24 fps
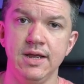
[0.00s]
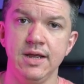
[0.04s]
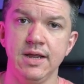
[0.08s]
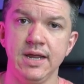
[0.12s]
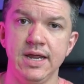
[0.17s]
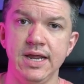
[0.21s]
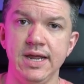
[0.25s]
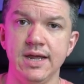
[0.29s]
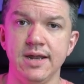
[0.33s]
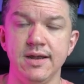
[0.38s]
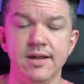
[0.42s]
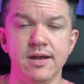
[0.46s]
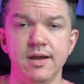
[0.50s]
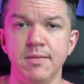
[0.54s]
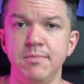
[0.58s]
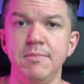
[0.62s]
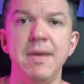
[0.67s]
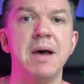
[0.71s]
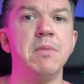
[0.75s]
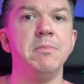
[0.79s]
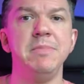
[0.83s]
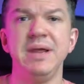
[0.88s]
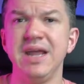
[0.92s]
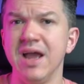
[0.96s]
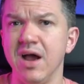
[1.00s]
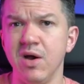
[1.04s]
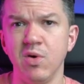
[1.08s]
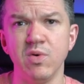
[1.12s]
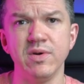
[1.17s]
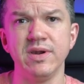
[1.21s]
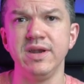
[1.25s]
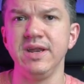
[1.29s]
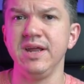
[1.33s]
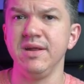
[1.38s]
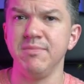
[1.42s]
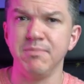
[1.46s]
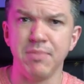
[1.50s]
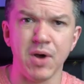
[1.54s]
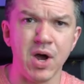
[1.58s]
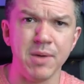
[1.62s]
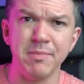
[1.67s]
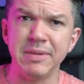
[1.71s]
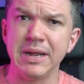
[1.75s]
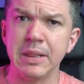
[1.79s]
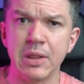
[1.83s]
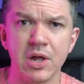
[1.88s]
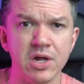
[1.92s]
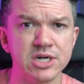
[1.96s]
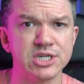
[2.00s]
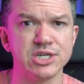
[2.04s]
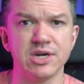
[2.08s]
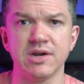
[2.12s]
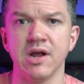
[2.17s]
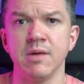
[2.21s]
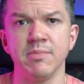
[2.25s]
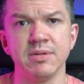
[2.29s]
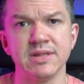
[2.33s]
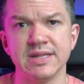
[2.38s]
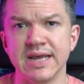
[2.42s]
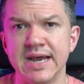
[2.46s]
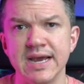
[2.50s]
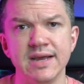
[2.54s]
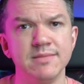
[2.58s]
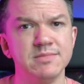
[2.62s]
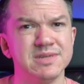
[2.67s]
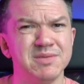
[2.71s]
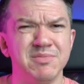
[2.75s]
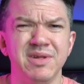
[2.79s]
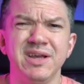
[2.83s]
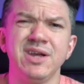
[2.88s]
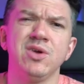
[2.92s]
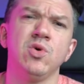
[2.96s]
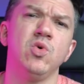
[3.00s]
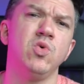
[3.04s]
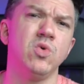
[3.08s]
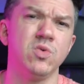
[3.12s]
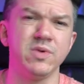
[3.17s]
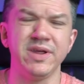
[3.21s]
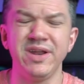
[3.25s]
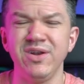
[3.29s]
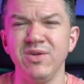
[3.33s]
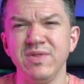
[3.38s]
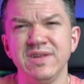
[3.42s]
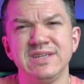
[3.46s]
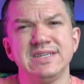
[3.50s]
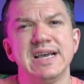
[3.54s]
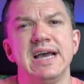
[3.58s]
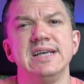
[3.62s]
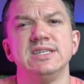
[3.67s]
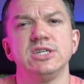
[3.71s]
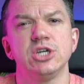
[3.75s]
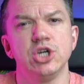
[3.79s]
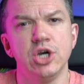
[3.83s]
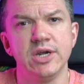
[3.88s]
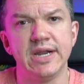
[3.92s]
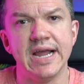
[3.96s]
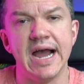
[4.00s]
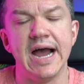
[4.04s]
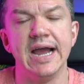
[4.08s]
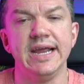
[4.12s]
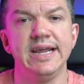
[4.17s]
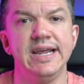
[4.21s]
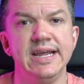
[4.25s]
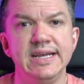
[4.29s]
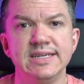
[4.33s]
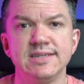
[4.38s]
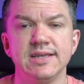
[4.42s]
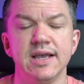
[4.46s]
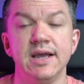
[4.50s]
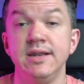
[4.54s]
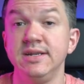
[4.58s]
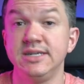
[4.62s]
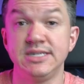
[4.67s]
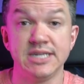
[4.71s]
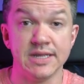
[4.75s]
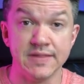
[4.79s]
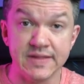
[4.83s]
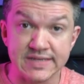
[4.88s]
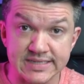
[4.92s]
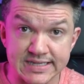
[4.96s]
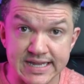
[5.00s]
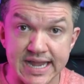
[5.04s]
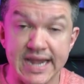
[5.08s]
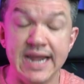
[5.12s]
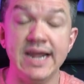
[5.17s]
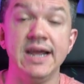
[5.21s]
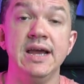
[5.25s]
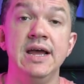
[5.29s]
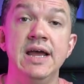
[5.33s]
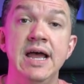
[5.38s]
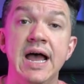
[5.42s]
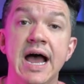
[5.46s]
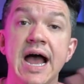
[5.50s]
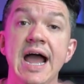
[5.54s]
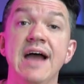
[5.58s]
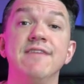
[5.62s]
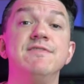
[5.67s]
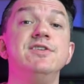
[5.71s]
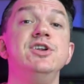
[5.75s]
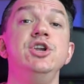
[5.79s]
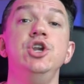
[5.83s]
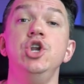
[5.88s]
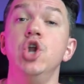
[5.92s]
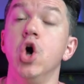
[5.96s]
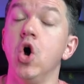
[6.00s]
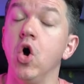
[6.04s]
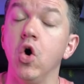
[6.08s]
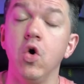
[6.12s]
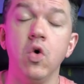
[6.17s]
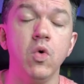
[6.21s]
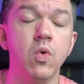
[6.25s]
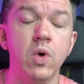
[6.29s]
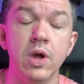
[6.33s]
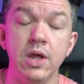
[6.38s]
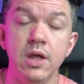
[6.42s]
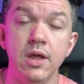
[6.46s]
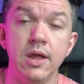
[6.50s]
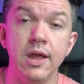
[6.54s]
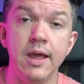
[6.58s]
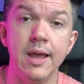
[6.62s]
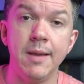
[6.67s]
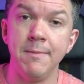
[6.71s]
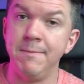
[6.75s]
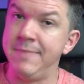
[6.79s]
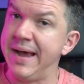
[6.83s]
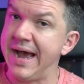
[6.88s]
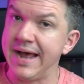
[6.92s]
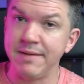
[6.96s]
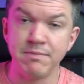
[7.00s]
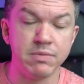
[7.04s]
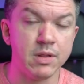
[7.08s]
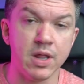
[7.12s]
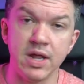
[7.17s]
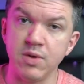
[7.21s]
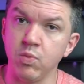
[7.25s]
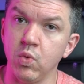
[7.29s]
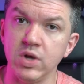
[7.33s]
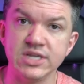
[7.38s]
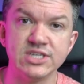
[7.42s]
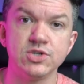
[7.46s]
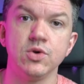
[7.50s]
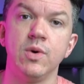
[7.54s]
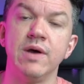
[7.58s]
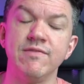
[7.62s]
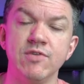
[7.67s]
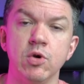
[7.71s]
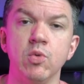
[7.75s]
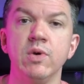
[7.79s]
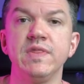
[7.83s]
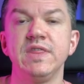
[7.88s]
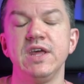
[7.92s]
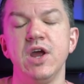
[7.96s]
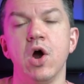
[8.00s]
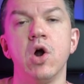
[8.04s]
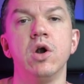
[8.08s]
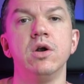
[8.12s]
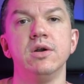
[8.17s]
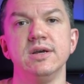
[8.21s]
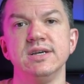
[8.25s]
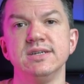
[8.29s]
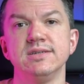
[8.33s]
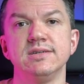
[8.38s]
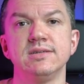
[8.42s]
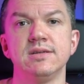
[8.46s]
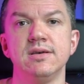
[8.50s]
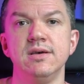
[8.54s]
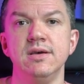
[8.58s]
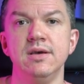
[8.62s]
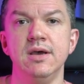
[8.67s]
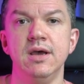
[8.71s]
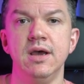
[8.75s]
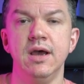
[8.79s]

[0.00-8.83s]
he had uh, met me out and he'd bought me lunch a couple times. I'm like, cool. You know, this guy's a good guy. He's, and to this day, I have no bad blood whatsoever with the artist.